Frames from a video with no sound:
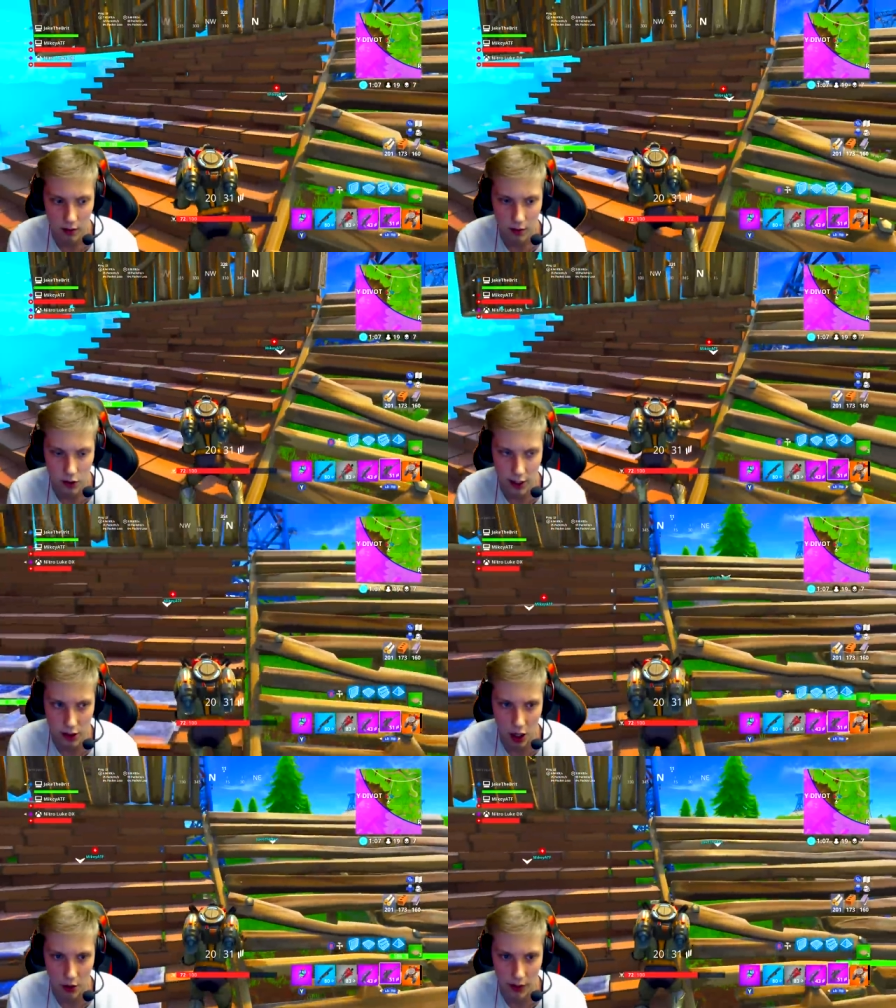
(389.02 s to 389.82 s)
Jake's
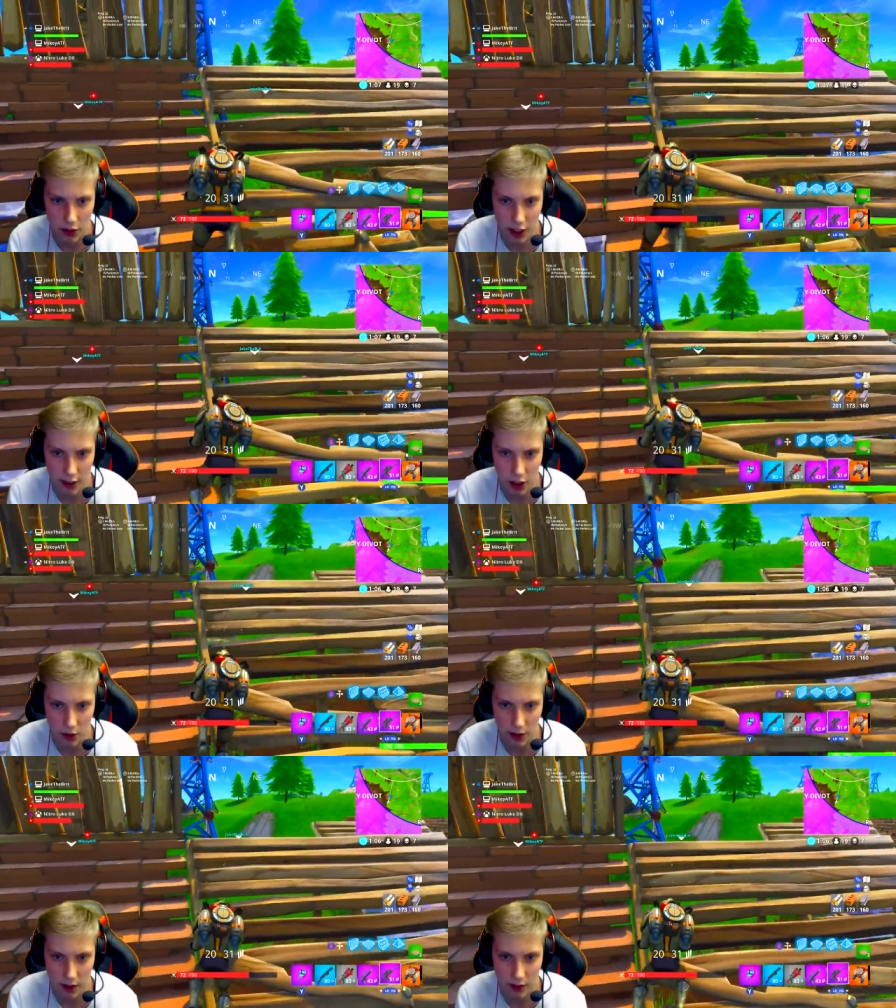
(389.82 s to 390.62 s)
owning. Jake's I, I have owning.
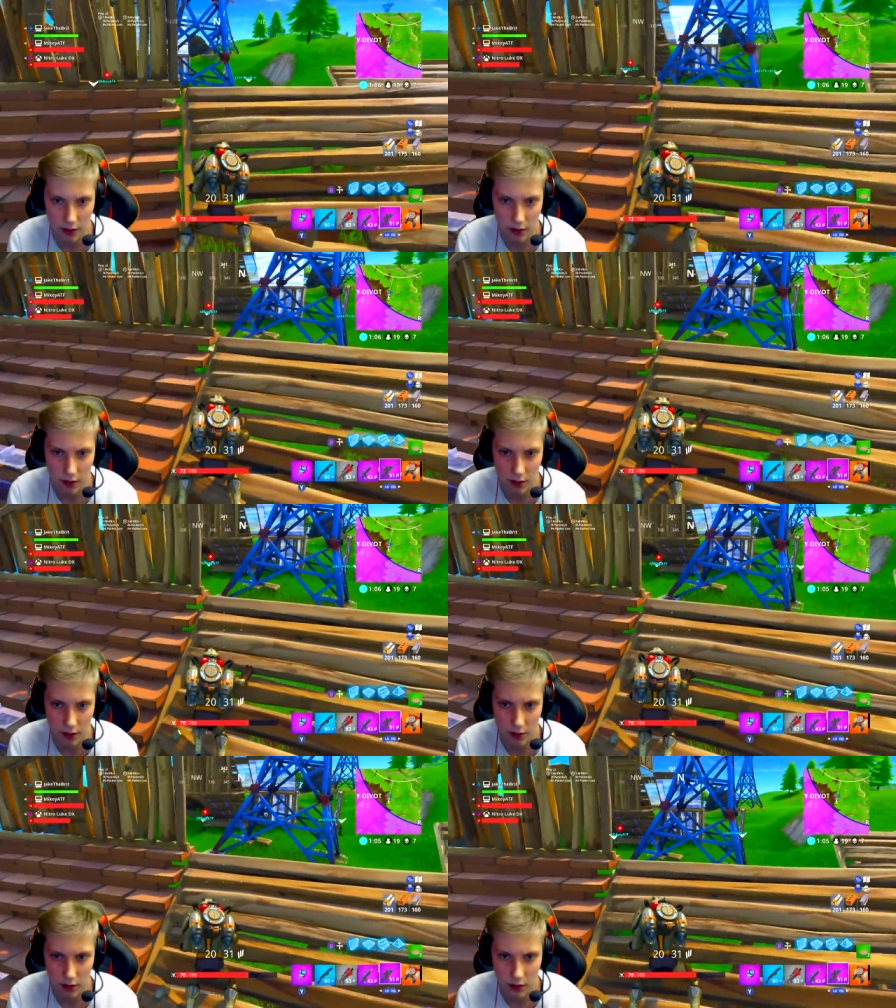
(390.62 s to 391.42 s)
no material at all.
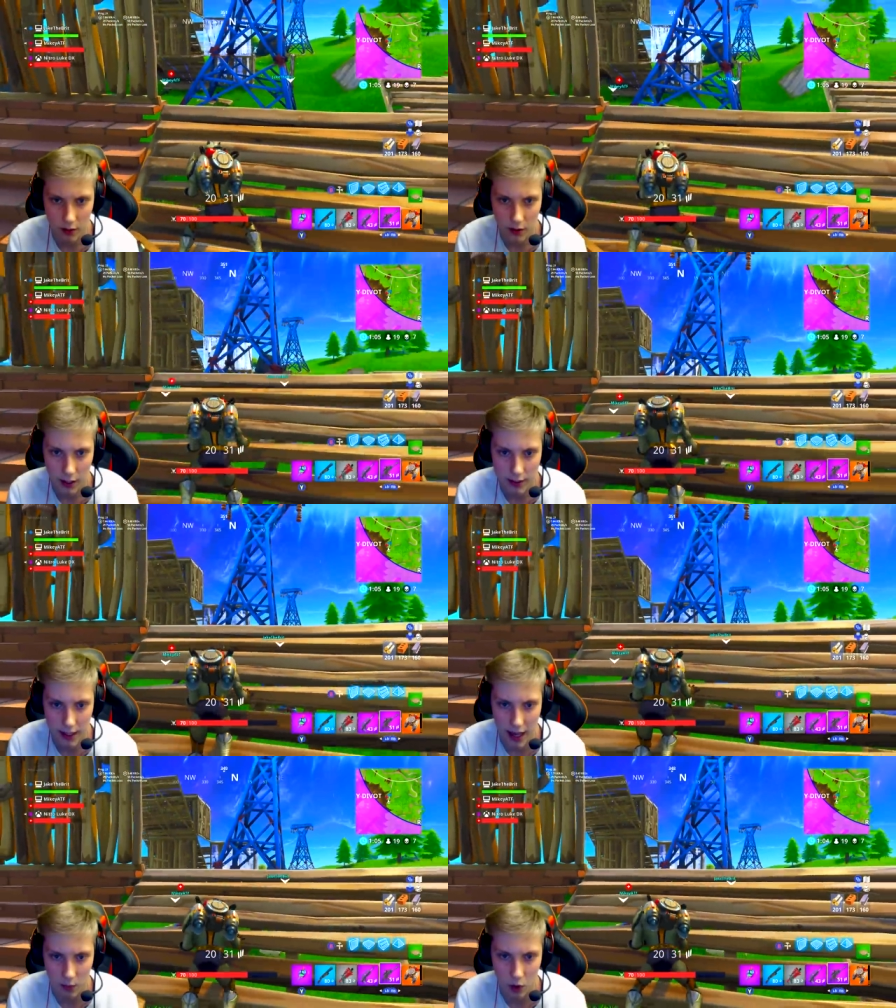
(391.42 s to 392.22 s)
He's
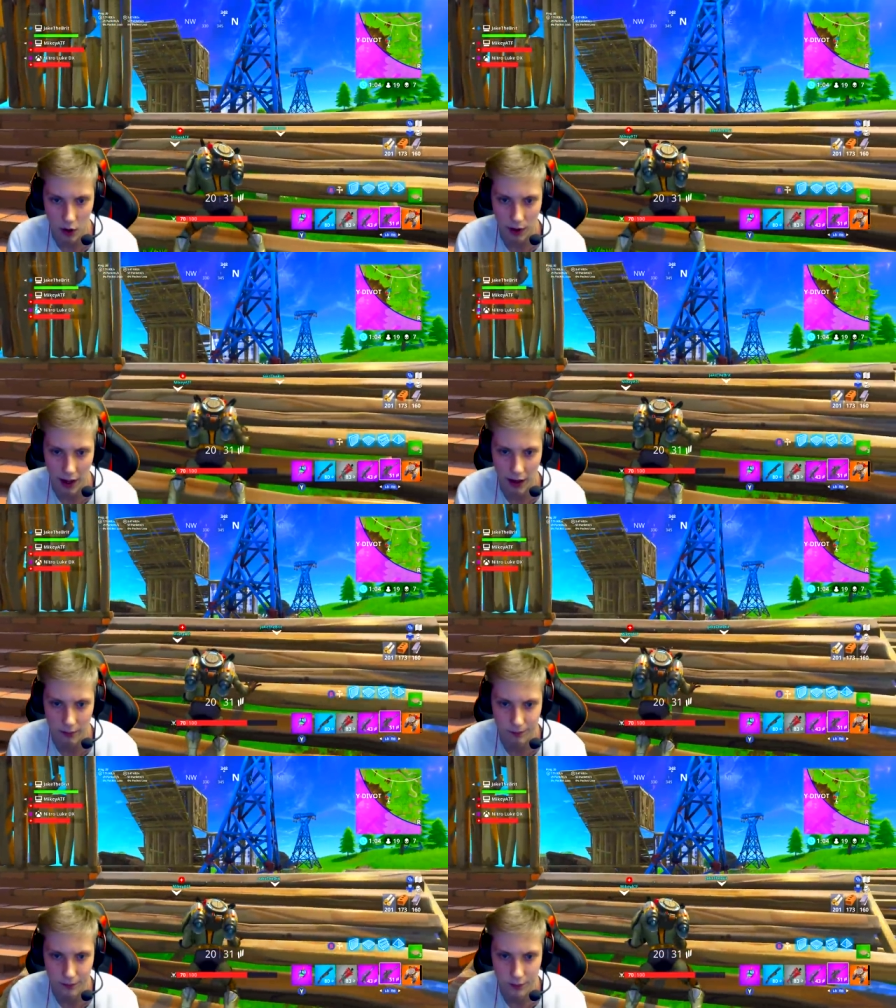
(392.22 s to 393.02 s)
there, one player.
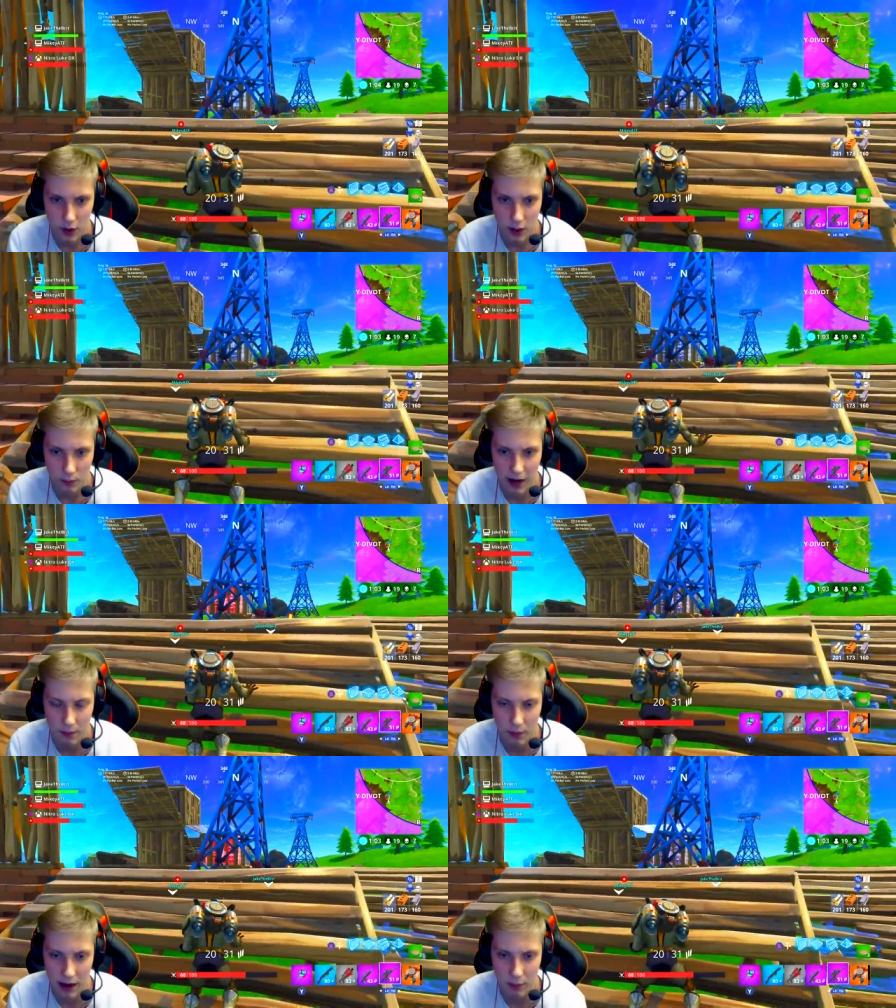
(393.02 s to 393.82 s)
Me,
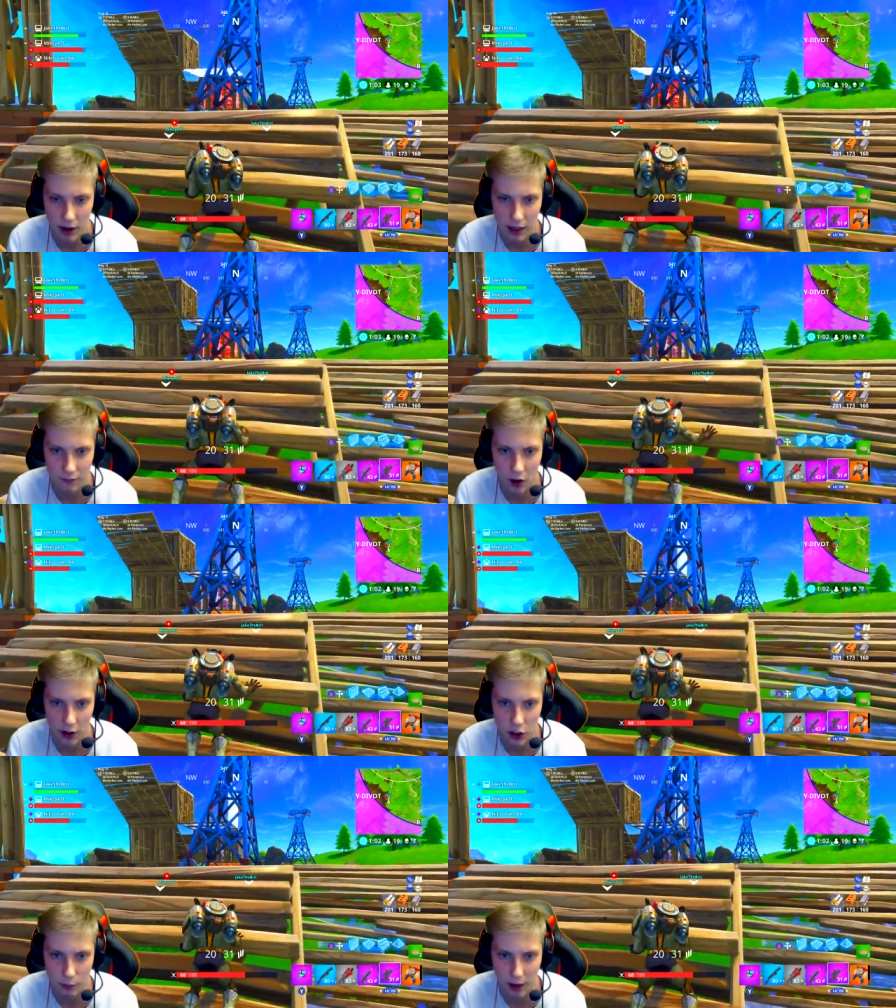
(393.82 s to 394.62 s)
me and you are fine.
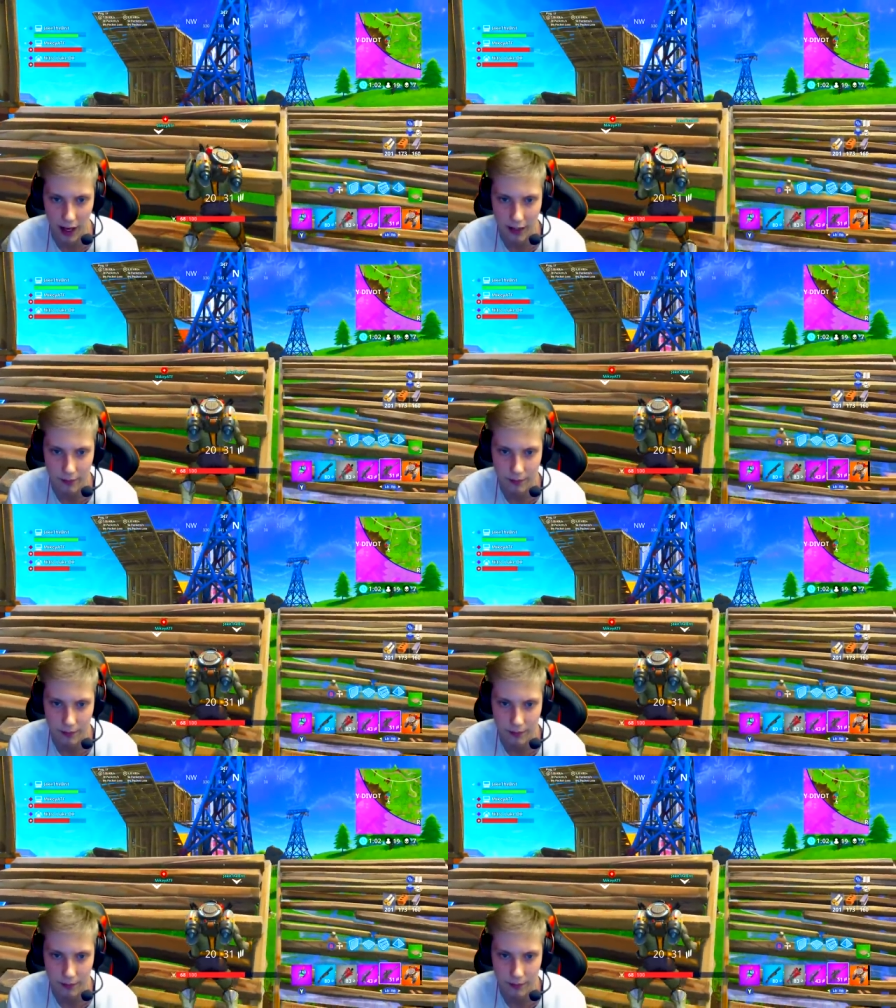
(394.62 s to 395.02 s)
You play.